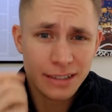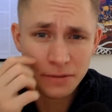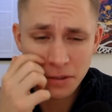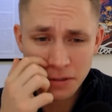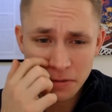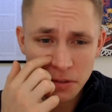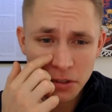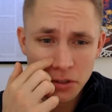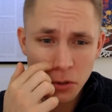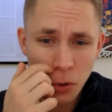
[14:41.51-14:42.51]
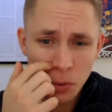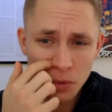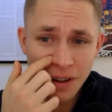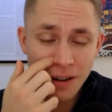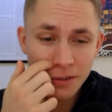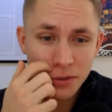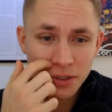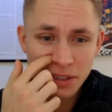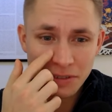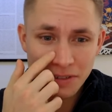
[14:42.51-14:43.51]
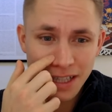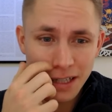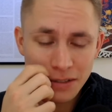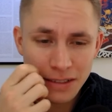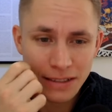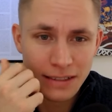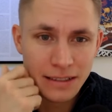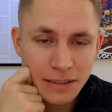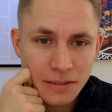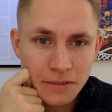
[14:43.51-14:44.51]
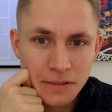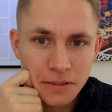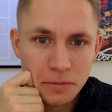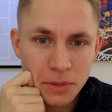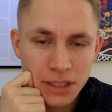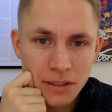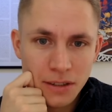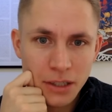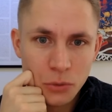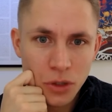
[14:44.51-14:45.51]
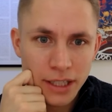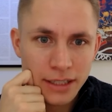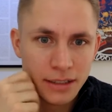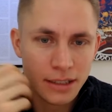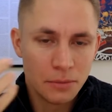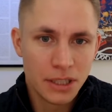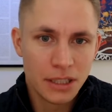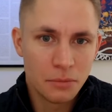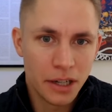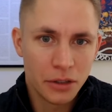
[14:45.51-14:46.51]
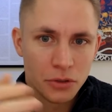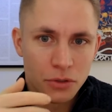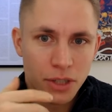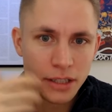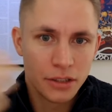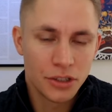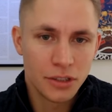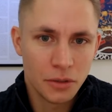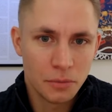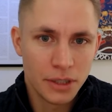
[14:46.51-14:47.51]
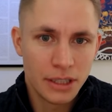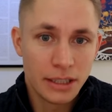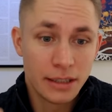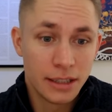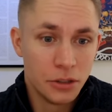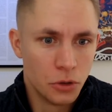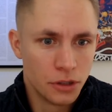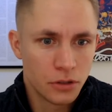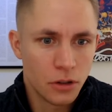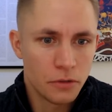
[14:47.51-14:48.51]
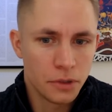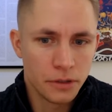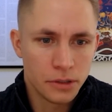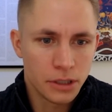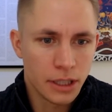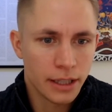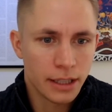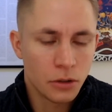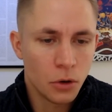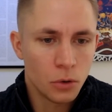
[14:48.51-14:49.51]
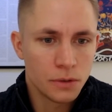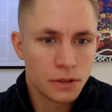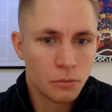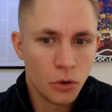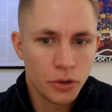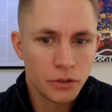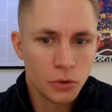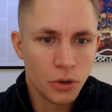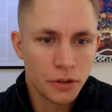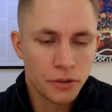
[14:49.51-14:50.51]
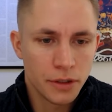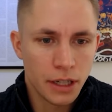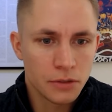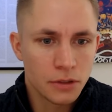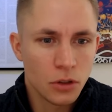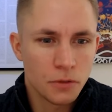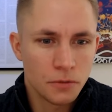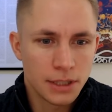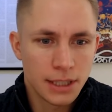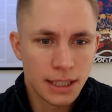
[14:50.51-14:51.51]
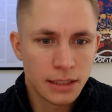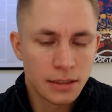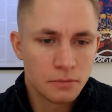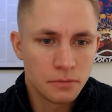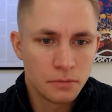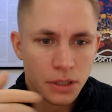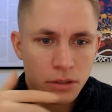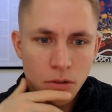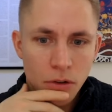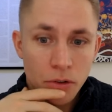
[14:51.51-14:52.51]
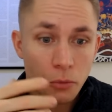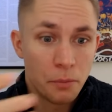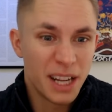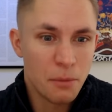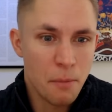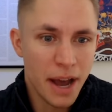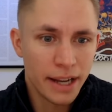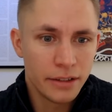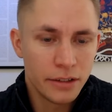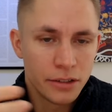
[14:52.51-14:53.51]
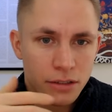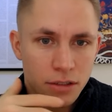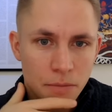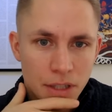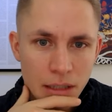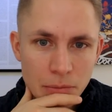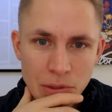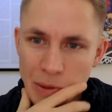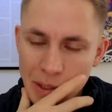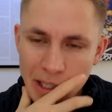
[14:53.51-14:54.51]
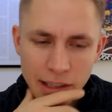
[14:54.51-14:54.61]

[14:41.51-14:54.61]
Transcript: If you if you just hold hundreds of thousands of, of Bitcoin in one entity, be it MicroStrategy or be it the US government, which I think holds more than two hundred thousand confiscated Bitcoin or big miners sometimes holding.